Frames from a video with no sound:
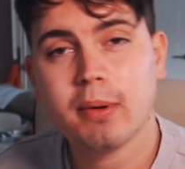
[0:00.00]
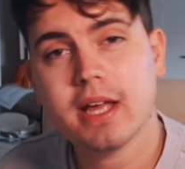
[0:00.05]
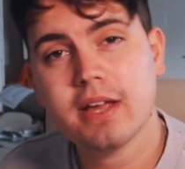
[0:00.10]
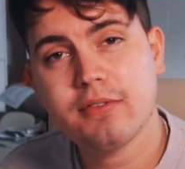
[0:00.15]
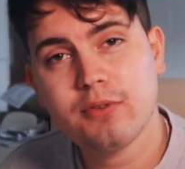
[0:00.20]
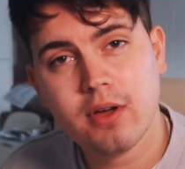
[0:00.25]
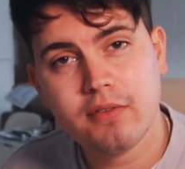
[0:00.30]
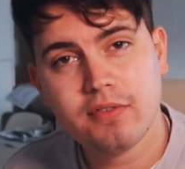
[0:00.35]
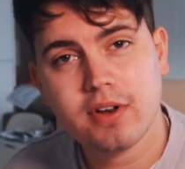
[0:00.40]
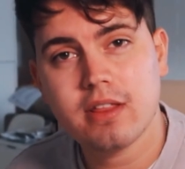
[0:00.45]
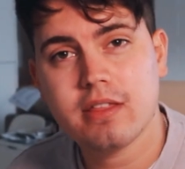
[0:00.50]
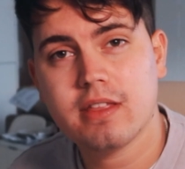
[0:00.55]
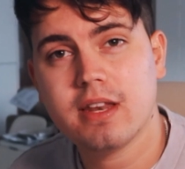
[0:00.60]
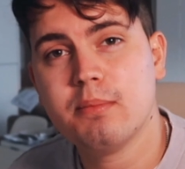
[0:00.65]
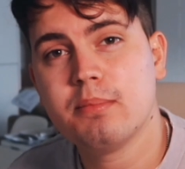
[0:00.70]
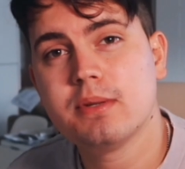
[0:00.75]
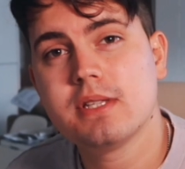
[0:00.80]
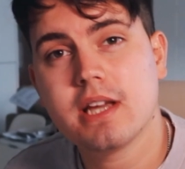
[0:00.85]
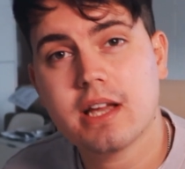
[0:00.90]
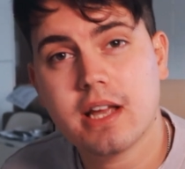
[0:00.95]
But if you have
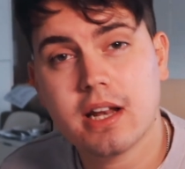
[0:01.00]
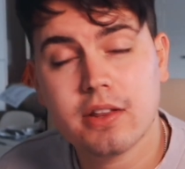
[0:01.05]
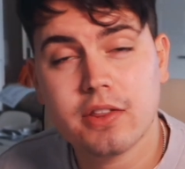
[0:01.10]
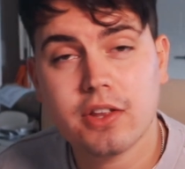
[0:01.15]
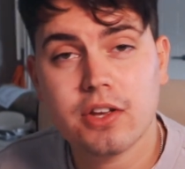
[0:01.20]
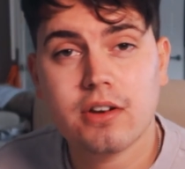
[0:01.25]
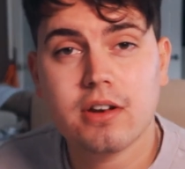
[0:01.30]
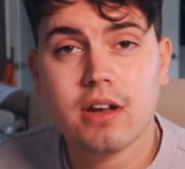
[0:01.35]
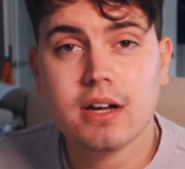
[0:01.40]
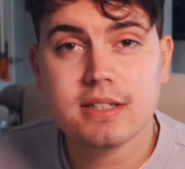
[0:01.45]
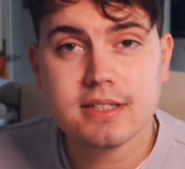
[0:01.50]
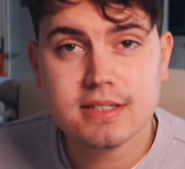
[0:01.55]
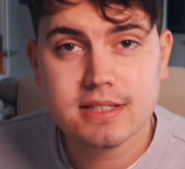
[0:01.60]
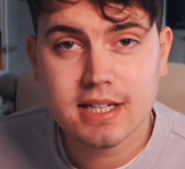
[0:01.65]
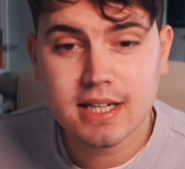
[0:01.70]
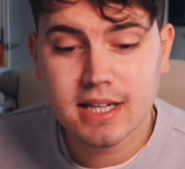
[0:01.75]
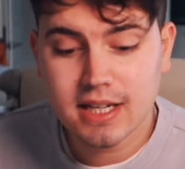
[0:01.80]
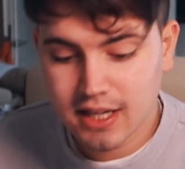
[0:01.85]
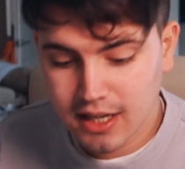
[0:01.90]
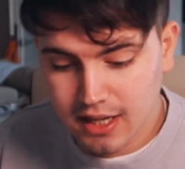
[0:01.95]
anything in particular that you'd like to
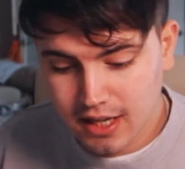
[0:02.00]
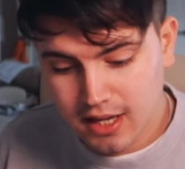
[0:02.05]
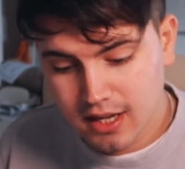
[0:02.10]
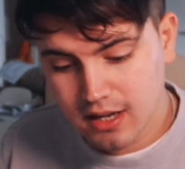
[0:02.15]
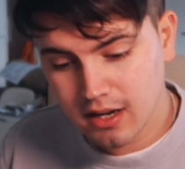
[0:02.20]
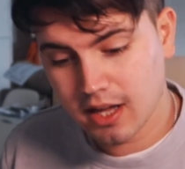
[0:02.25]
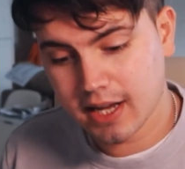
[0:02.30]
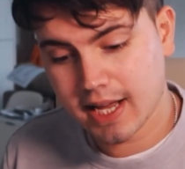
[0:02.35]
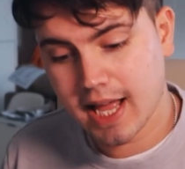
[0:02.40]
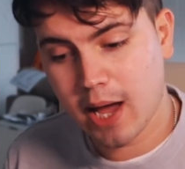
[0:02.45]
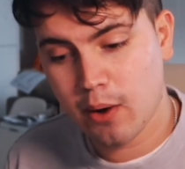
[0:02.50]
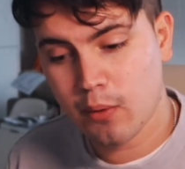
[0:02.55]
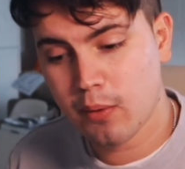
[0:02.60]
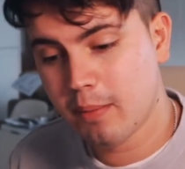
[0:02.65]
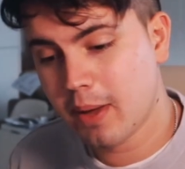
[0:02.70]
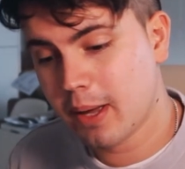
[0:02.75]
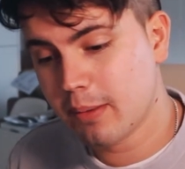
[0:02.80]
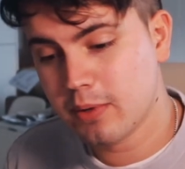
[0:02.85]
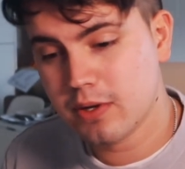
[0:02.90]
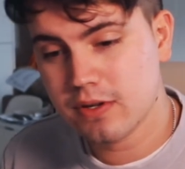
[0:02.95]
see, like how
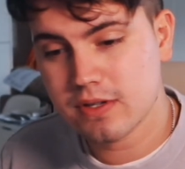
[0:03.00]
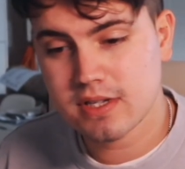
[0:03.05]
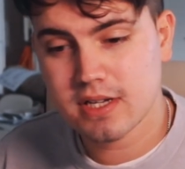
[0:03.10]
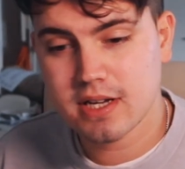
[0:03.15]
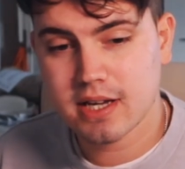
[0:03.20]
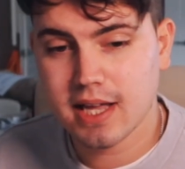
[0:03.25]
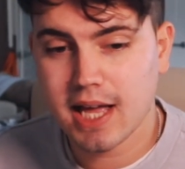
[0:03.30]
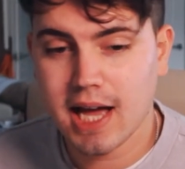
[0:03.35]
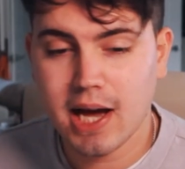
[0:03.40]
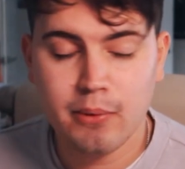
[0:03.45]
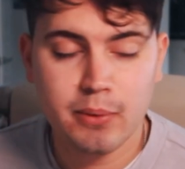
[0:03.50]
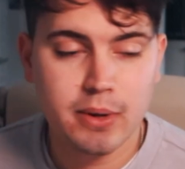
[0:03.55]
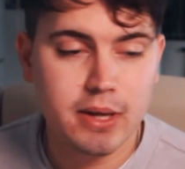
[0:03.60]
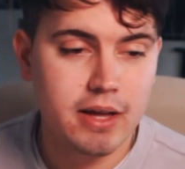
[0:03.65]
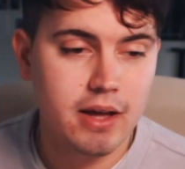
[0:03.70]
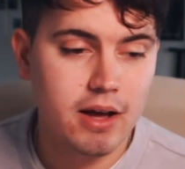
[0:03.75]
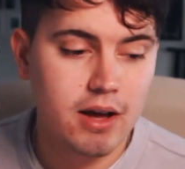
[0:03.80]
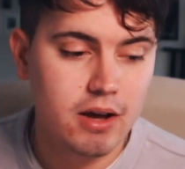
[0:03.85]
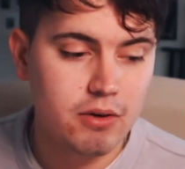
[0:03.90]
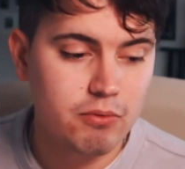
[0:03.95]
we make music, how
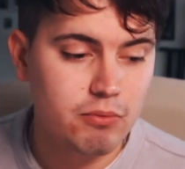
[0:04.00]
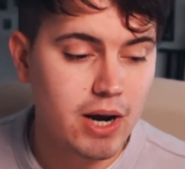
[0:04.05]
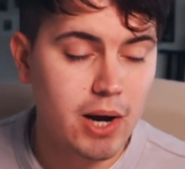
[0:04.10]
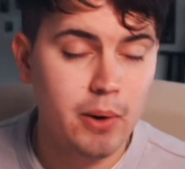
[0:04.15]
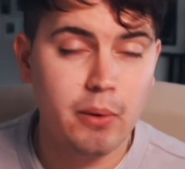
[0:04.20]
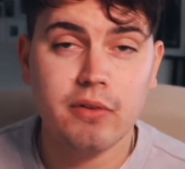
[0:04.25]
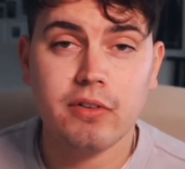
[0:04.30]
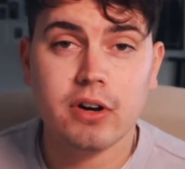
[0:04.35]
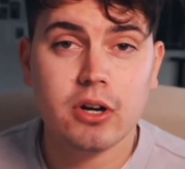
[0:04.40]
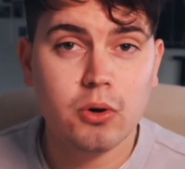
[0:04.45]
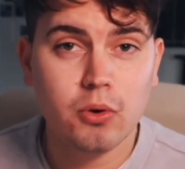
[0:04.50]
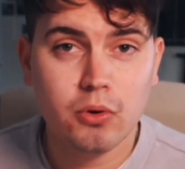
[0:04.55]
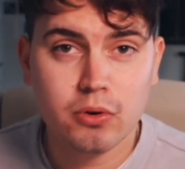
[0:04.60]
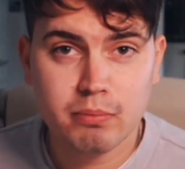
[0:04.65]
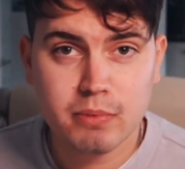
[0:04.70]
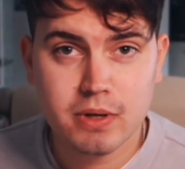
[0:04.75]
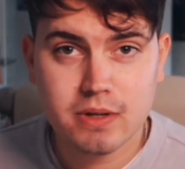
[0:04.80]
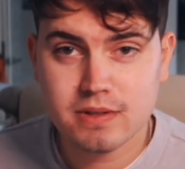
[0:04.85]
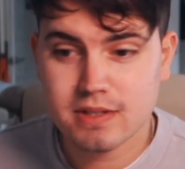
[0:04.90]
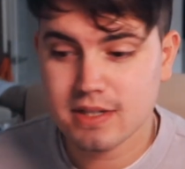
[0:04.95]
we uh, how I
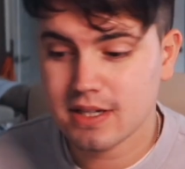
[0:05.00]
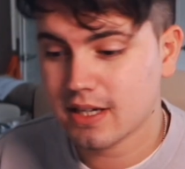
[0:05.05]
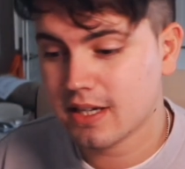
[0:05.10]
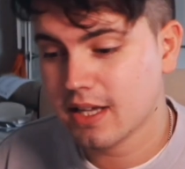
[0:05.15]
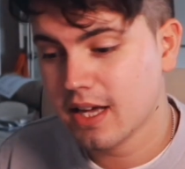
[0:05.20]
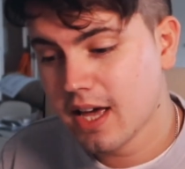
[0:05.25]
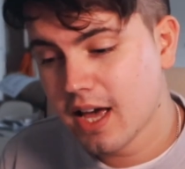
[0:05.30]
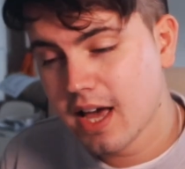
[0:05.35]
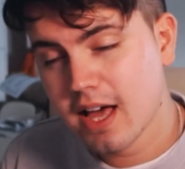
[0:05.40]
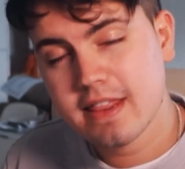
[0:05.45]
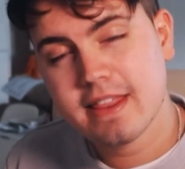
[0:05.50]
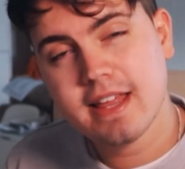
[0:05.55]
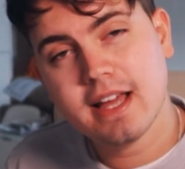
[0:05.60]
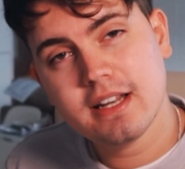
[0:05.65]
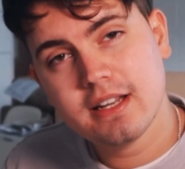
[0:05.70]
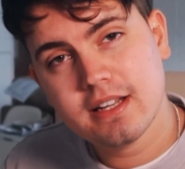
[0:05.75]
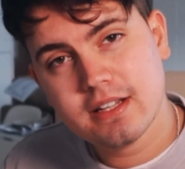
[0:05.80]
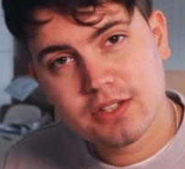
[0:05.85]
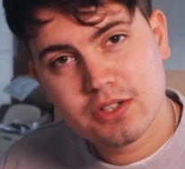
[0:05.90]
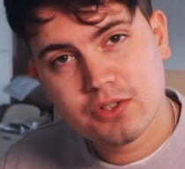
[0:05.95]
record music,
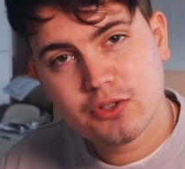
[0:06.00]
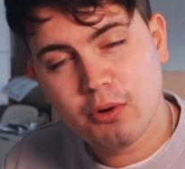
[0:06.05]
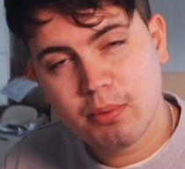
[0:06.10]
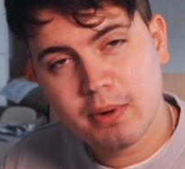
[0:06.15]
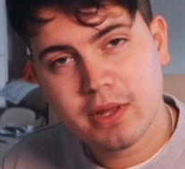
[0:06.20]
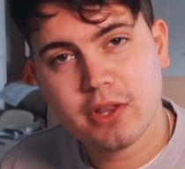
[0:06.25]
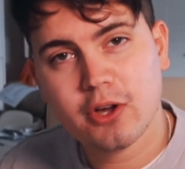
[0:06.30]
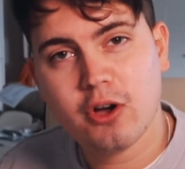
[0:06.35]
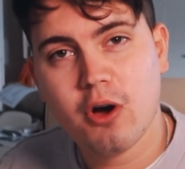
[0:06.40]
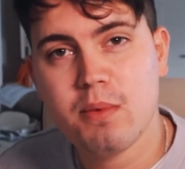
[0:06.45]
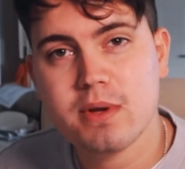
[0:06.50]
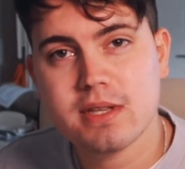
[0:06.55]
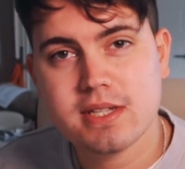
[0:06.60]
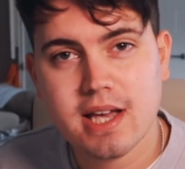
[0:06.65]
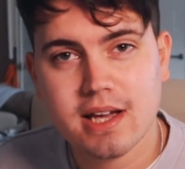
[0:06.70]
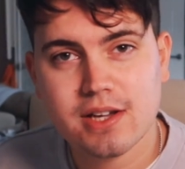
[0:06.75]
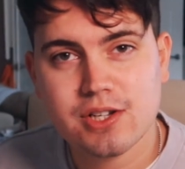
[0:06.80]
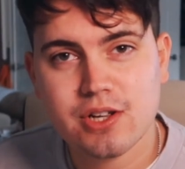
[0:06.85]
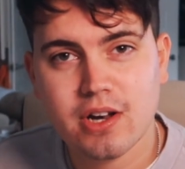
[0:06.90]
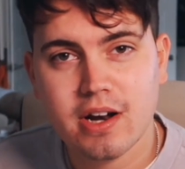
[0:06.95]
then drop it in the comment
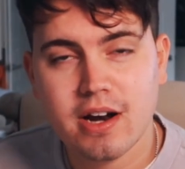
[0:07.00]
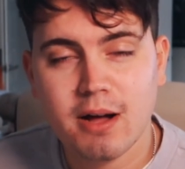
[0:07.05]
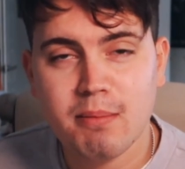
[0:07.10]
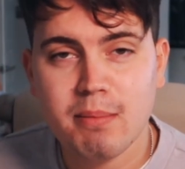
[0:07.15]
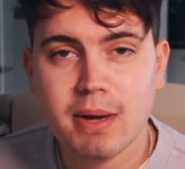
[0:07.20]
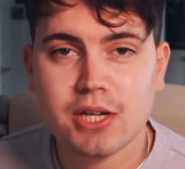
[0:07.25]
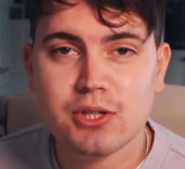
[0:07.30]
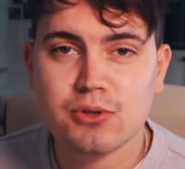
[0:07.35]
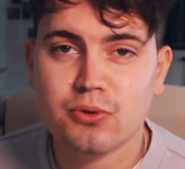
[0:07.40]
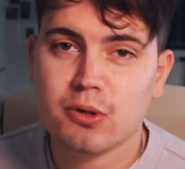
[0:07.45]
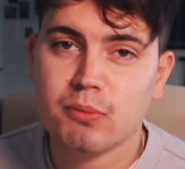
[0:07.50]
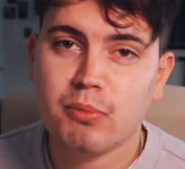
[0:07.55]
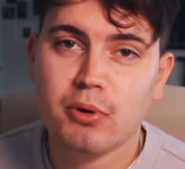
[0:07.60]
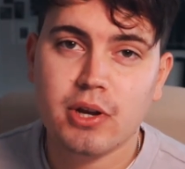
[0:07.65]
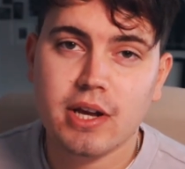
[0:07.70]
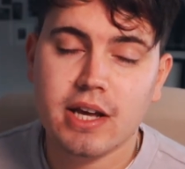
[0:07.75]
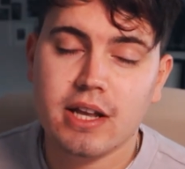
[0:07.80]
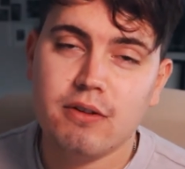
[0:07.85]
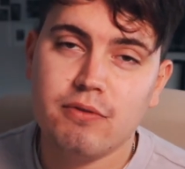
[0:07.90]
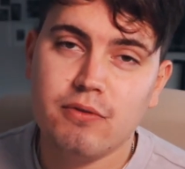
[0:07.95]
section, and I'll make sure to
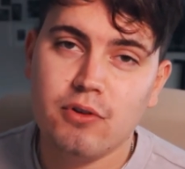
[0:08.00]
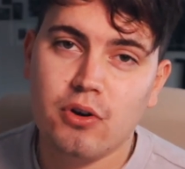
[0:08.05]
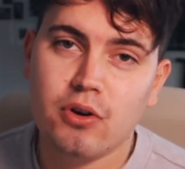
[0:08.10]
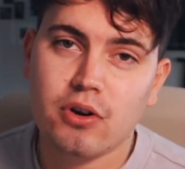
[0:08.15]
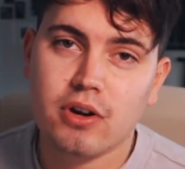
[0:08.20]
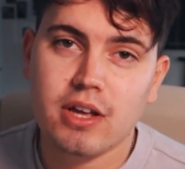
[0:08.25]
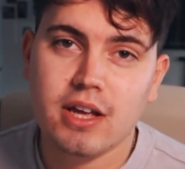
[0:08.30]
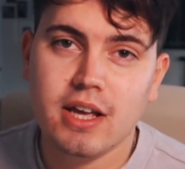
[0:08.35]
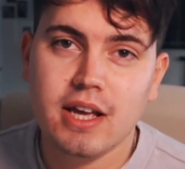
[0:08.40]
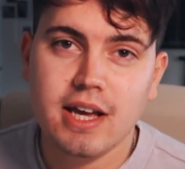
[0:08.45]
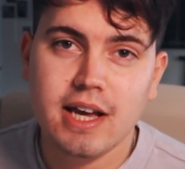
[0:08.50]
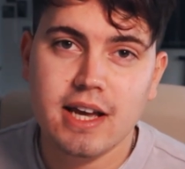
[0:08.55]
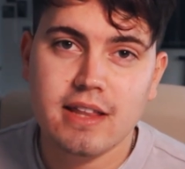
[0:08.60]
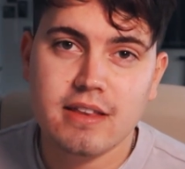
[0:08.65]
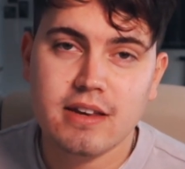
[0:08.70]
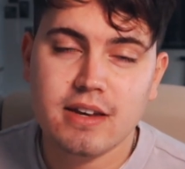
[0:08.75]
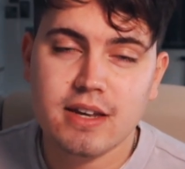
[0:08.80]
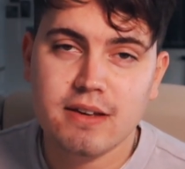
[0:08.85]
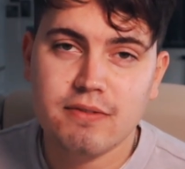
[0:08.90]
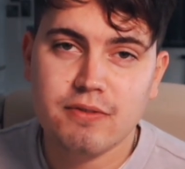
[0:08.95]
put it in a vlog
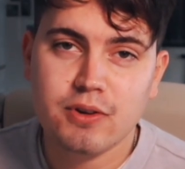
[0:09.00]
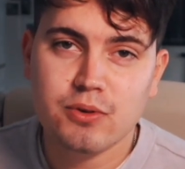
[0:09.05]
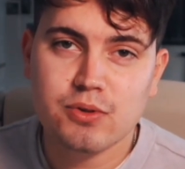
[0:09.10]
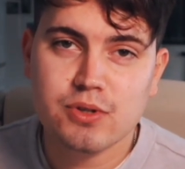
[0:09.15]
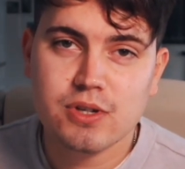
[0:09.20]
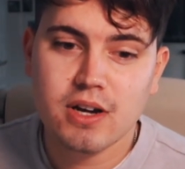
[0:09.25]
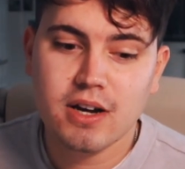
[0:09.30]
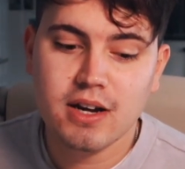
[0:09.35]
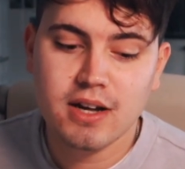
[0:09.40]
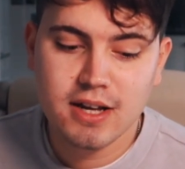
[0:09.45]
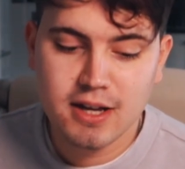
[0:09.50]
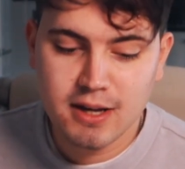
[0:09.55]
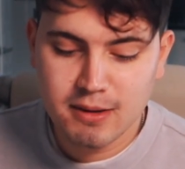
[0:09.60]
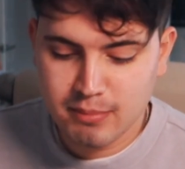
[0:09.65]
in the near future.